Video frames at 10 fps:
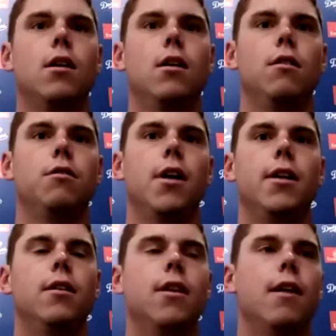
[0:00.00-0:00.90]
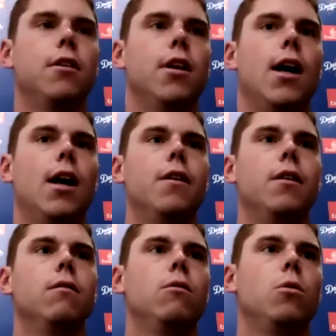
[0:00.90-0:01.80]
so yeah, he didn't have to get hot
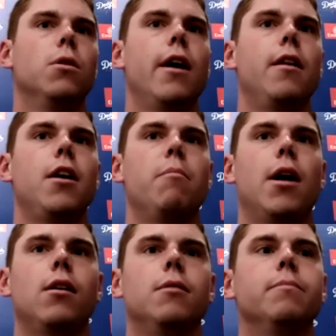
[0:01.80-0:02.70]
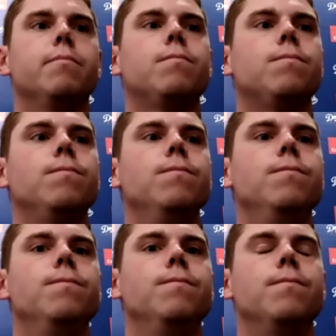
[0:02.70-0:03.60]
and cool down to get back up.
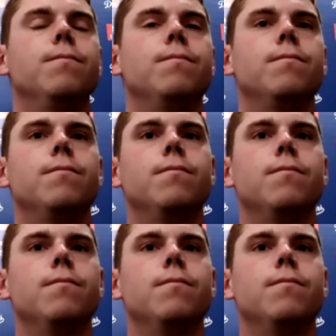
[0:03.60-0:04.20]
Thank